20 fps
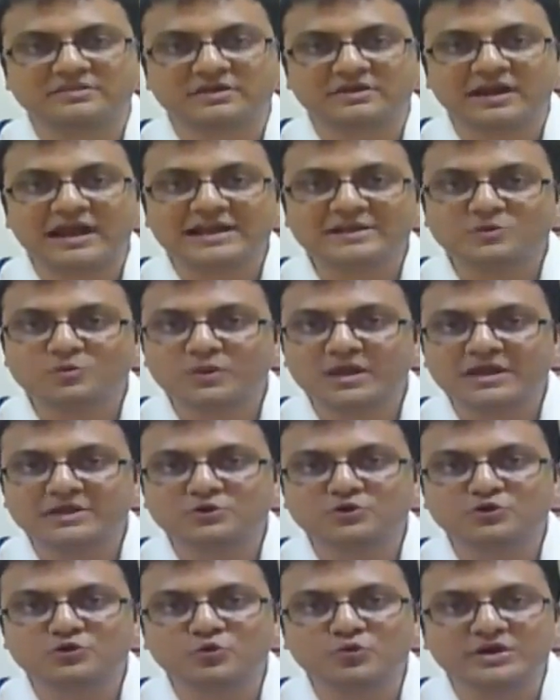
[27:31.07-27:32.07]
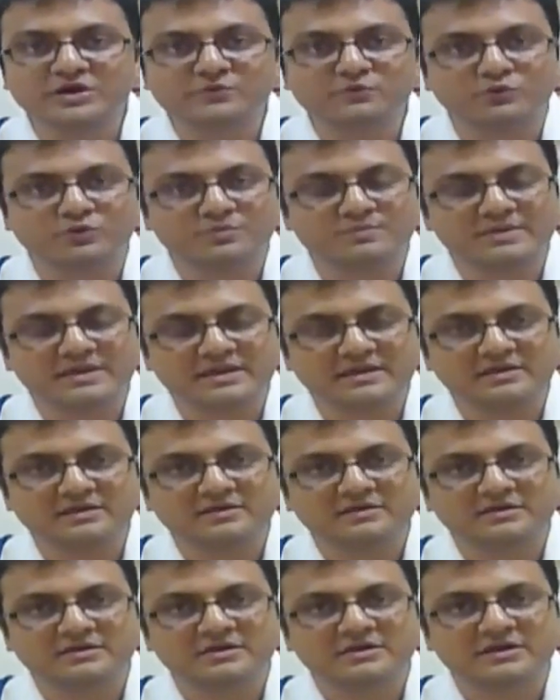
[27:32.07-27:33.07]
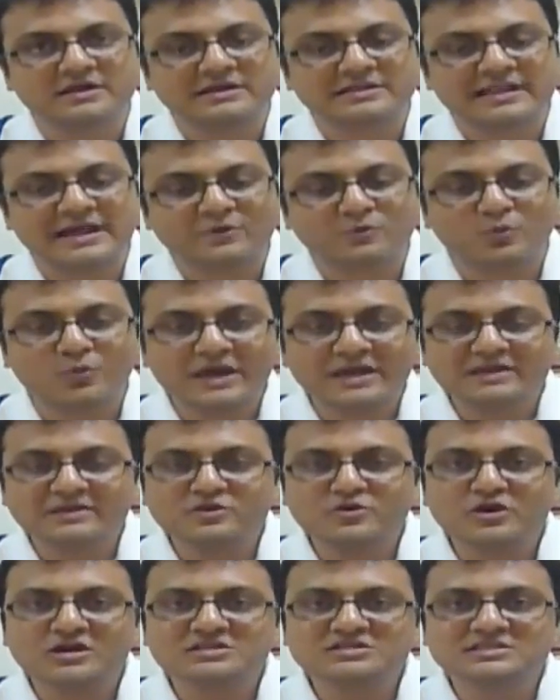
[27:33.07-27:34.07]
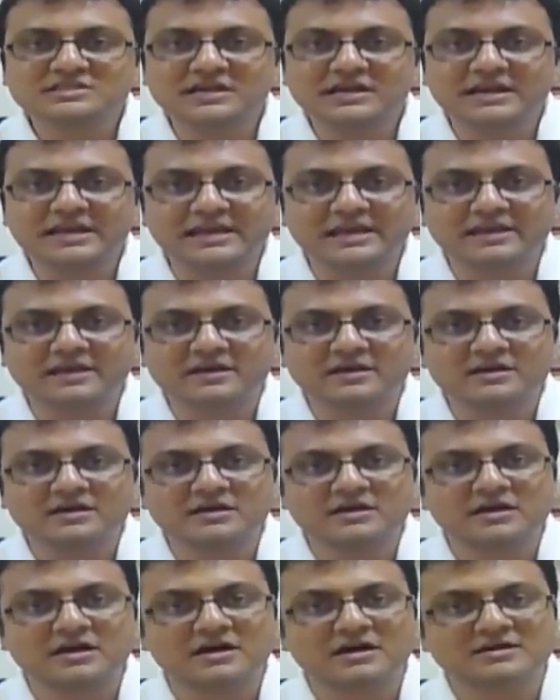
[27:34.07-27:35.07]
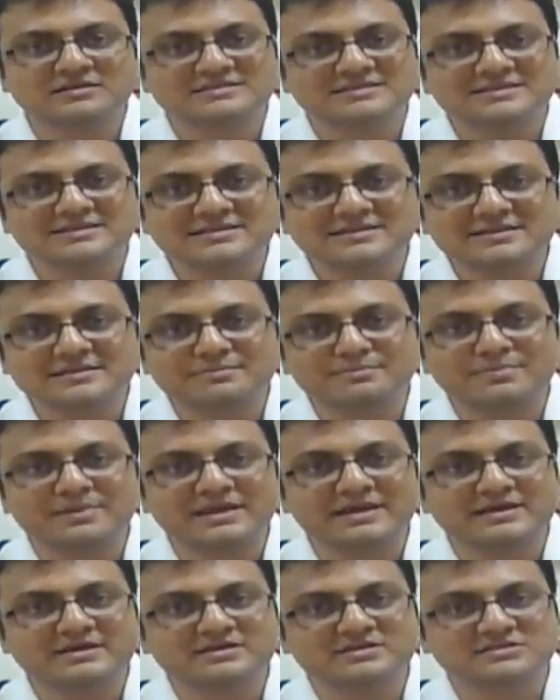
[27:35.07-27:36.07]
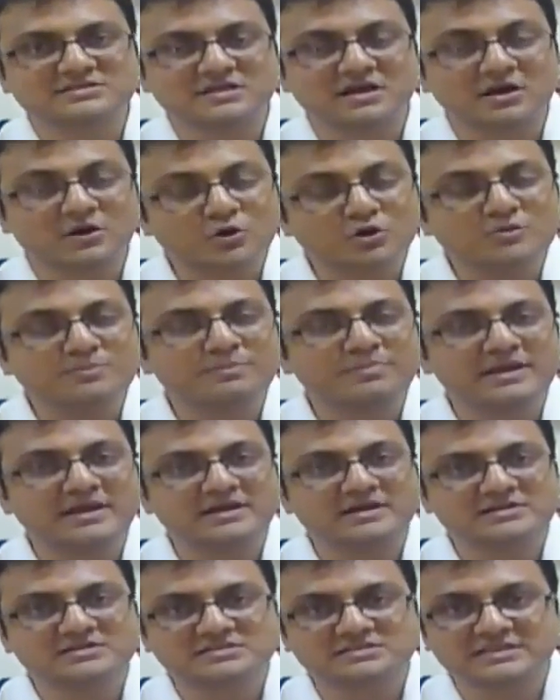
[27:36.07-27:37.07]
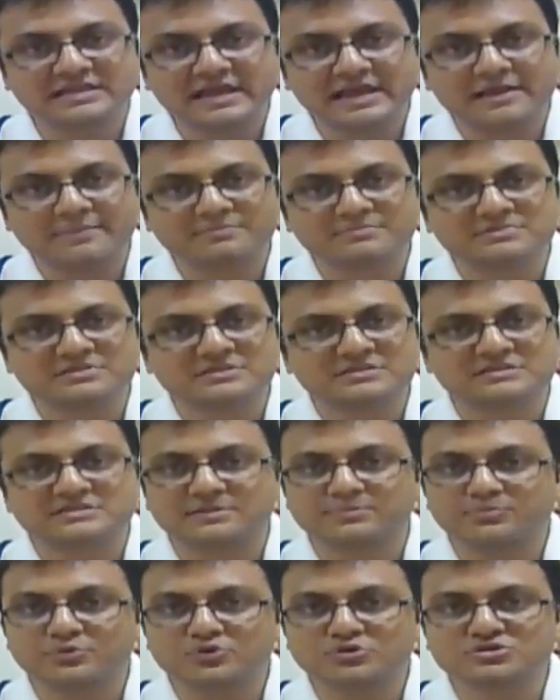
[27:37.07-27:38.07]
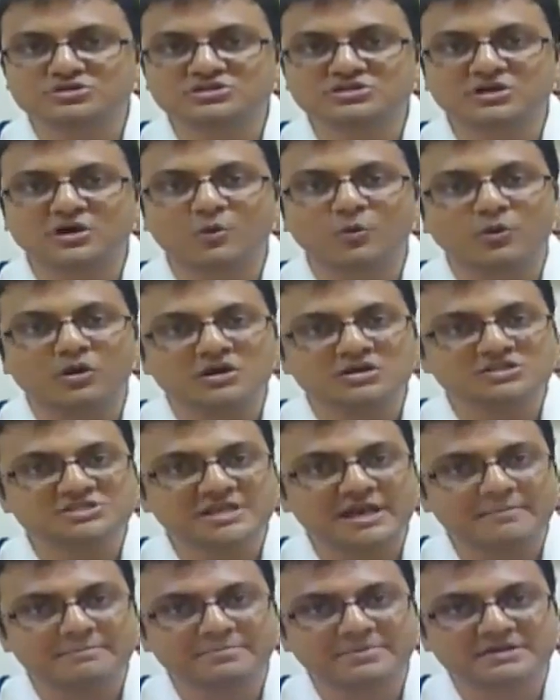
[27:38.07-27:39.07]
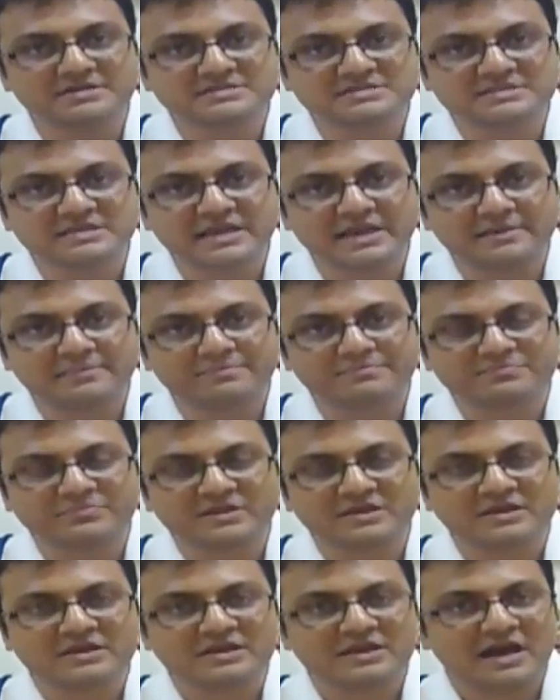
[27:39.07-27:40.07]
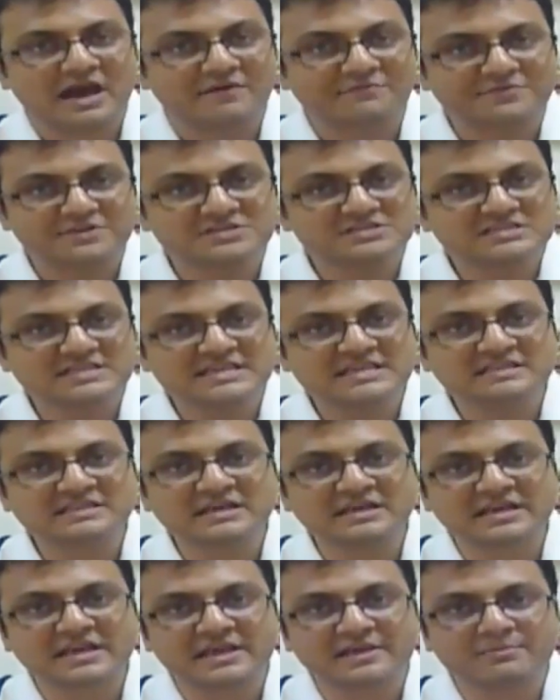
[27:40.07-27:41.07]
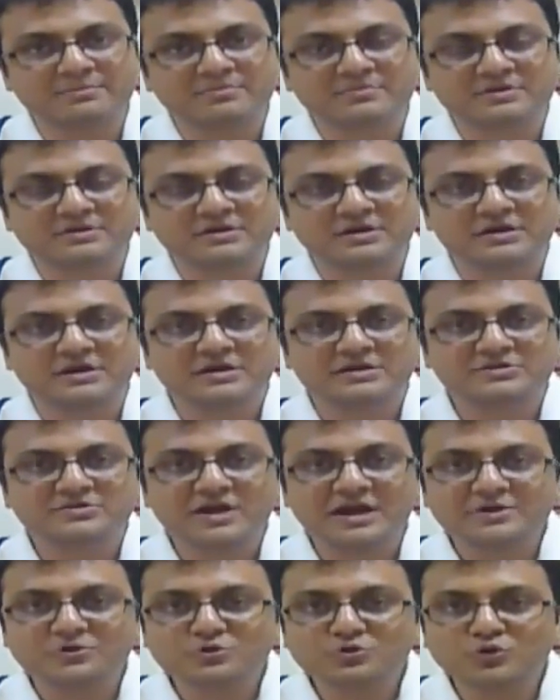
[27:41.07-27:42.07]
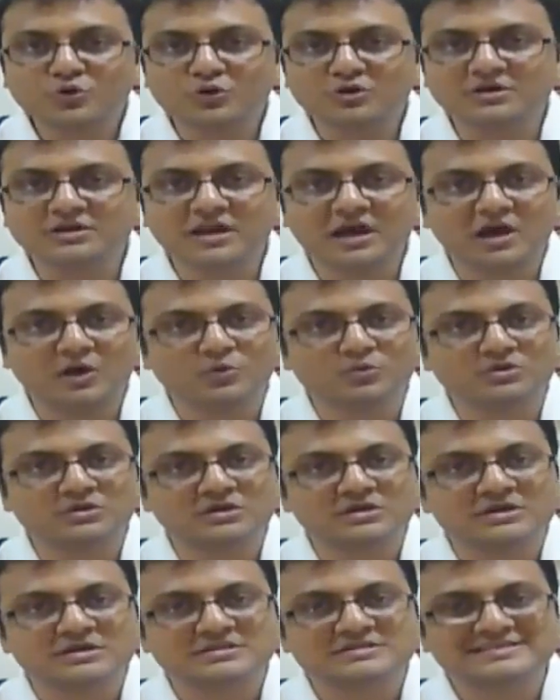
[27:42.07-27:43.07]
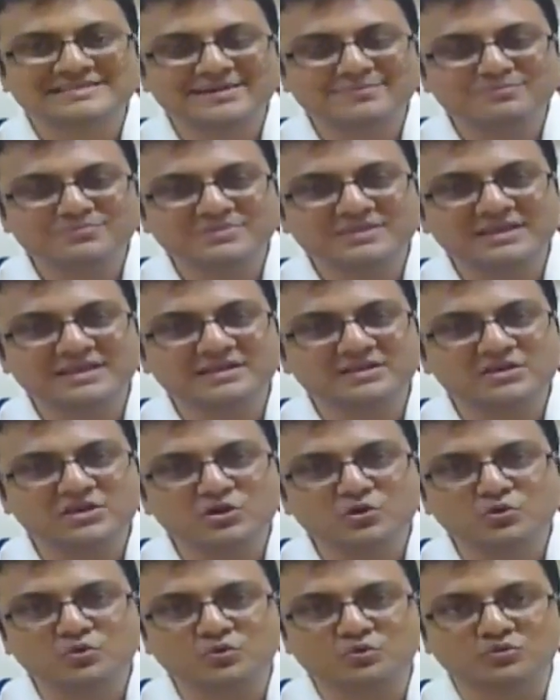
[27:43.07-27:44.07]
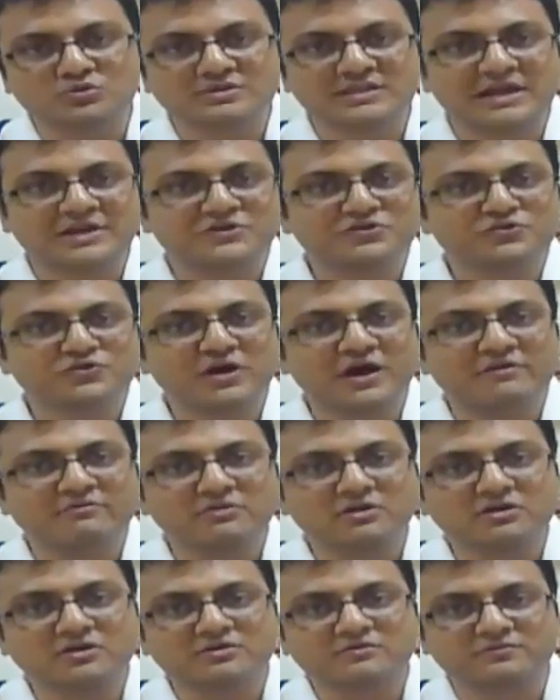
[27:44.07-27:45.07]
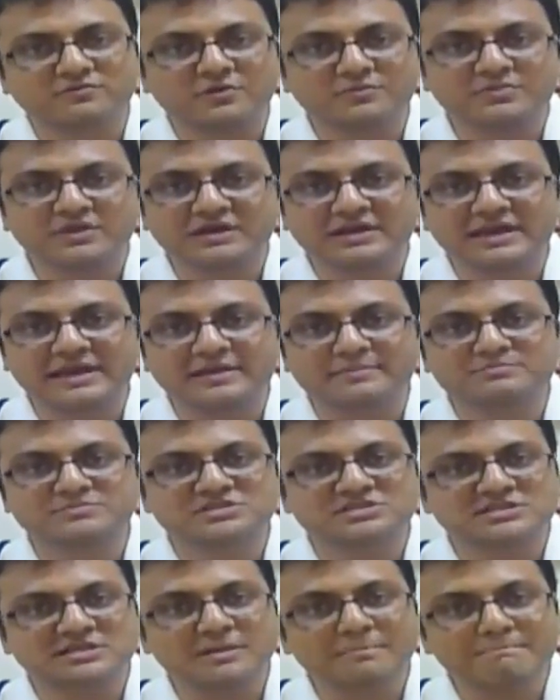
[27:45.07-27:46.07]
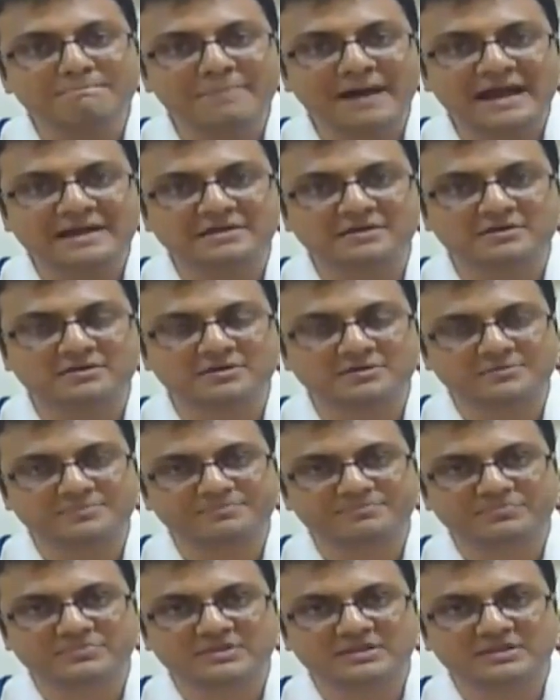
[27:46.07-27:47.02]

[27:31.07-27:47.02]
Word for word: The right way to do it would be that when you are studying a certain player's, a good player's game, suppose a world champions game, after seeing the game, try to note down something new that you have learned from the game, some pattern.